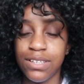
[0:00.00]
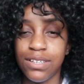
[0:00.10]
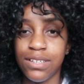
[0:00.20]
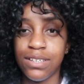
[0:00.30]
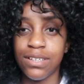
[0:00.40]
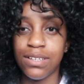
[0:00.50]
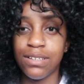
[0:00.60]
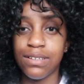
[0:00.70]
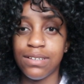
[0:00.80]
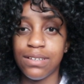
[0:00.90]

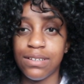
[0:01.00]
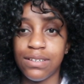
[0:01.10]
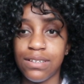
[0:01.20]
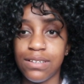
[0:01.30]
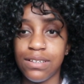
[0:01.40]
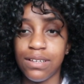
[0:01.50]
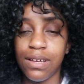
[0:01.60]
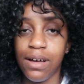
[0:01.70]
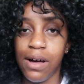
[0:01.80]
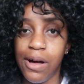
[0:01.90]

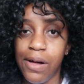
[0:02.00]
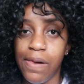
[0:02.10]
Nobody speaks.